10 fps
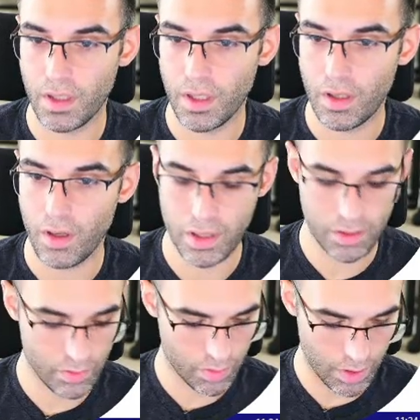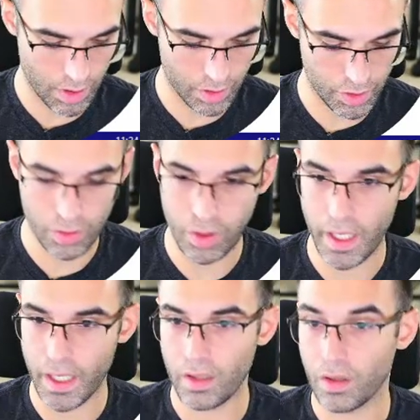Or you can do Control
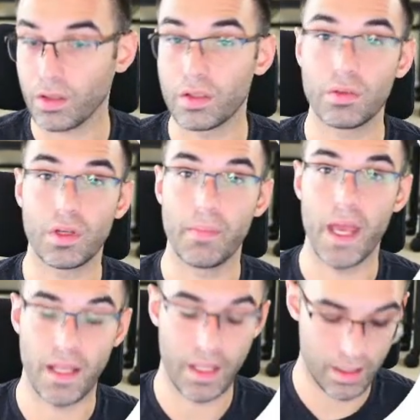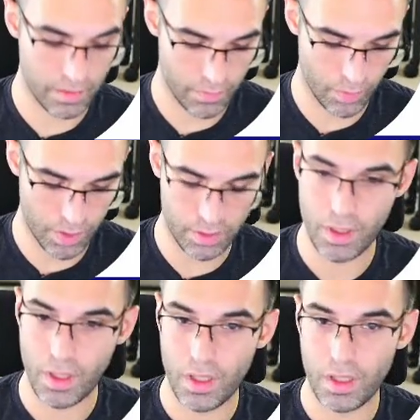A or Command A if you want.
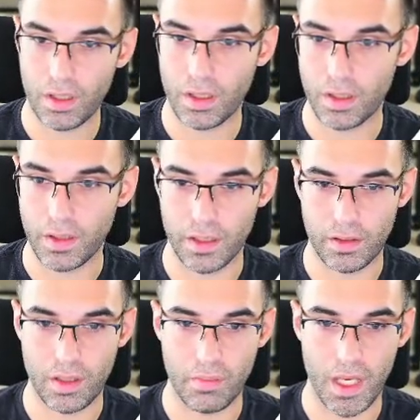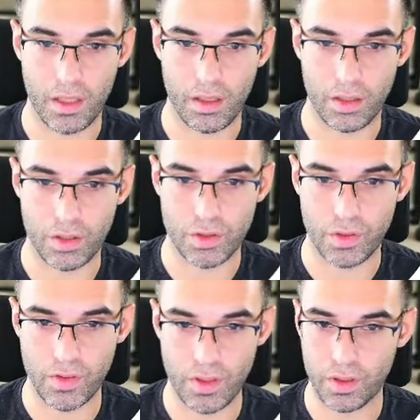Then Control
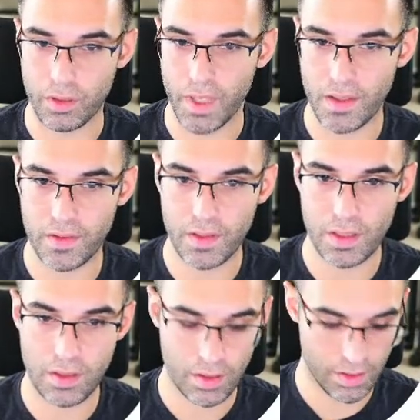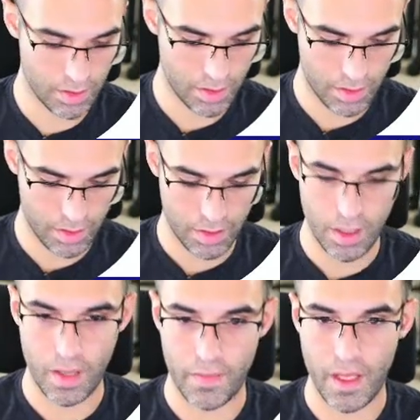C or Command C,
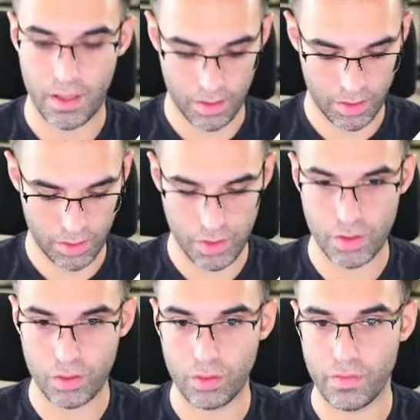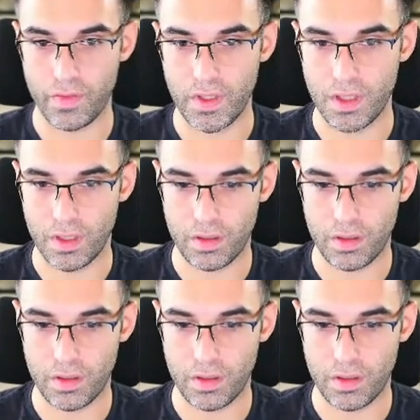and then Control V.